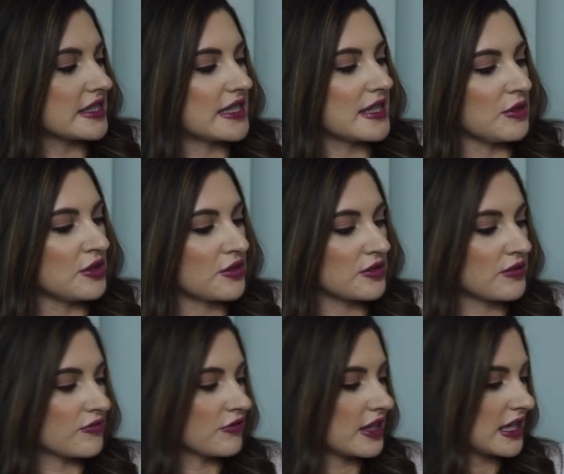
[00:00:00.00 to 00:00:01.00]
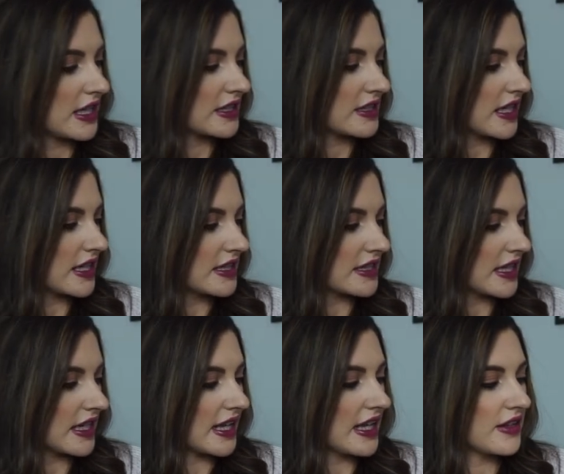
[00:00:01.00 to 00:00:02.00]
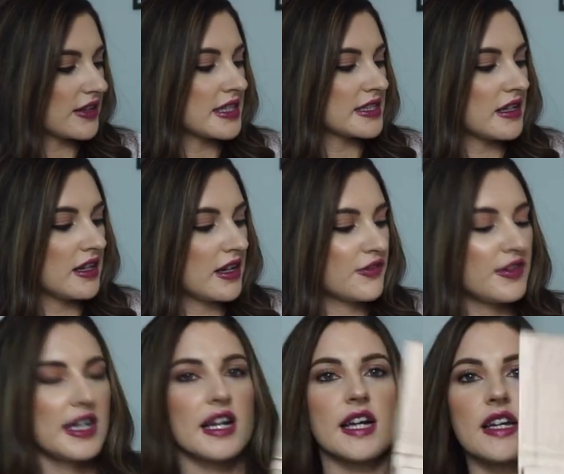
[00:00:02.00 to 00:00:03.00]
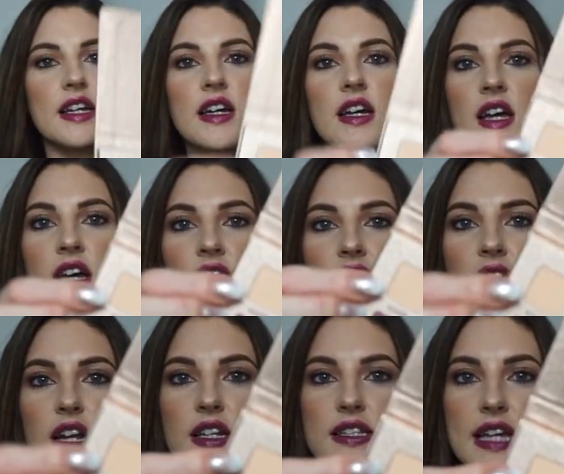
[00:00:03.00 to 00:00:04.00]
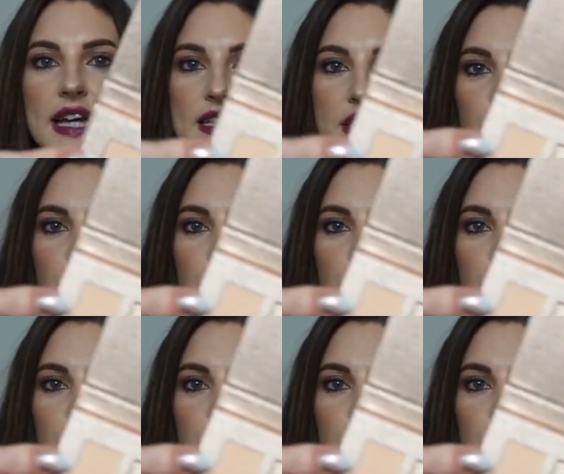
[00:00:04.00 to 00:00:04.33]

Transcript: to see. We've got some really nice colors in here. These lovely like colors there to